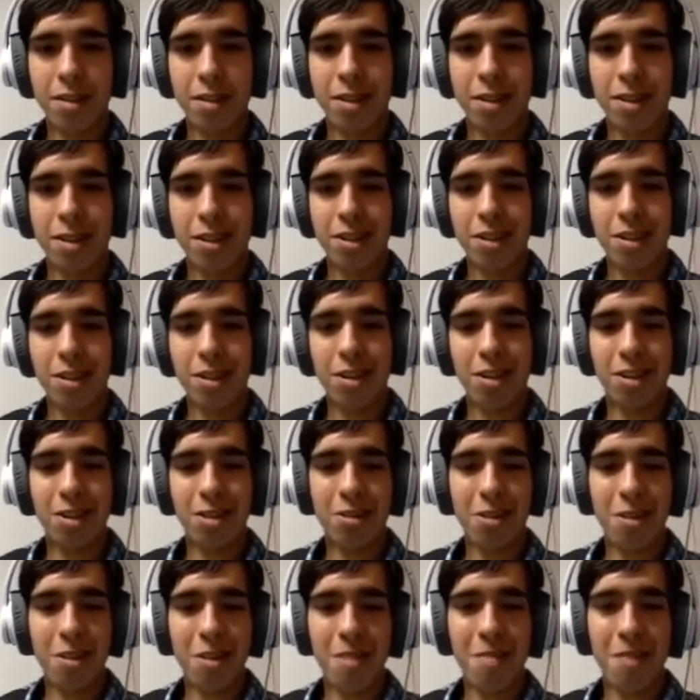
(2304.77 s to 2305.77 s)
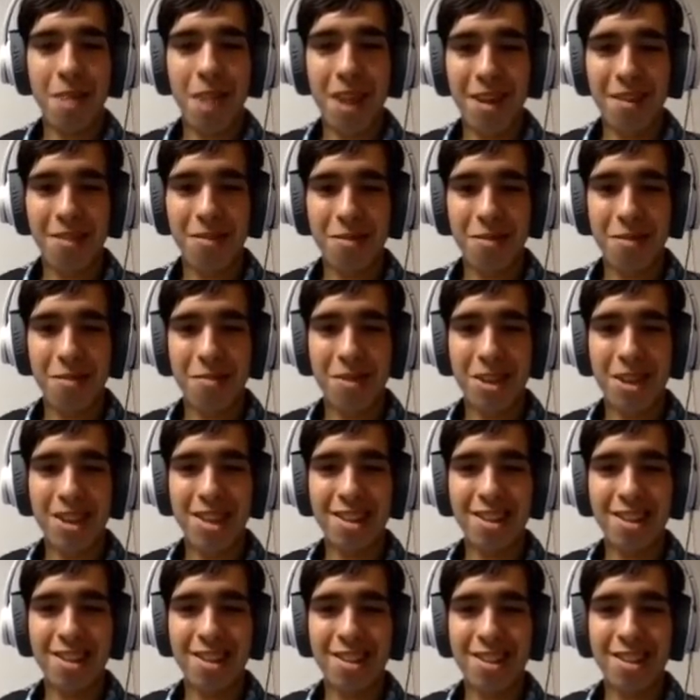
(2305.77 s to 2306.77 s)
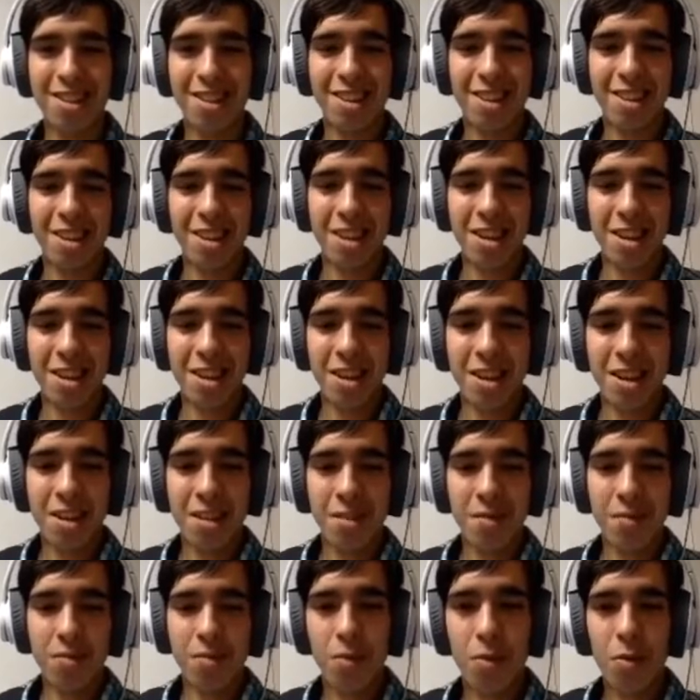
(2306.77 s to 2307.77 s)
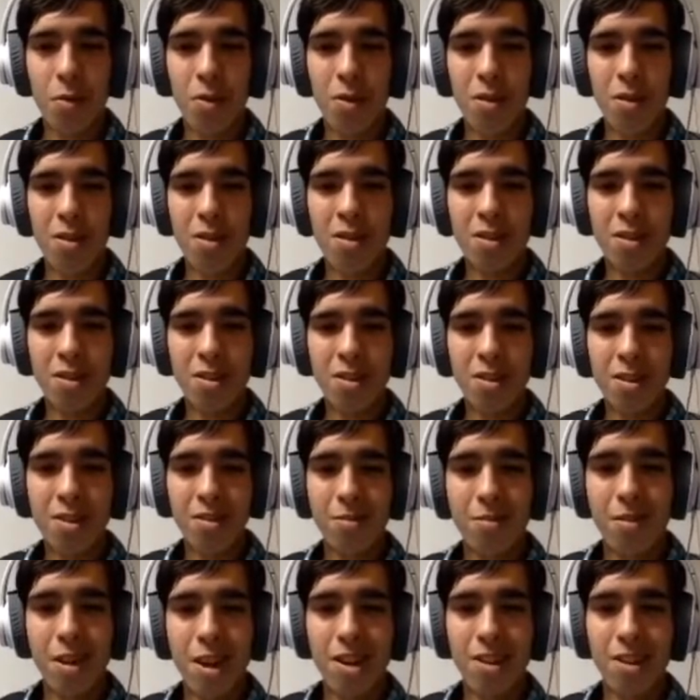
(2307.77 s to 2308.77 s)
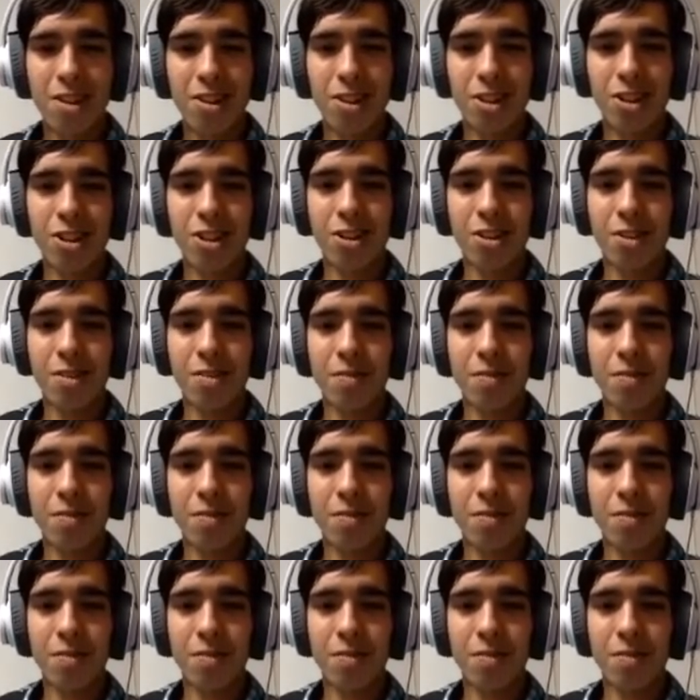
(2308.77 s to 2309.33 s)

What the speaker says: So let's draw back from this. 4. Wrench.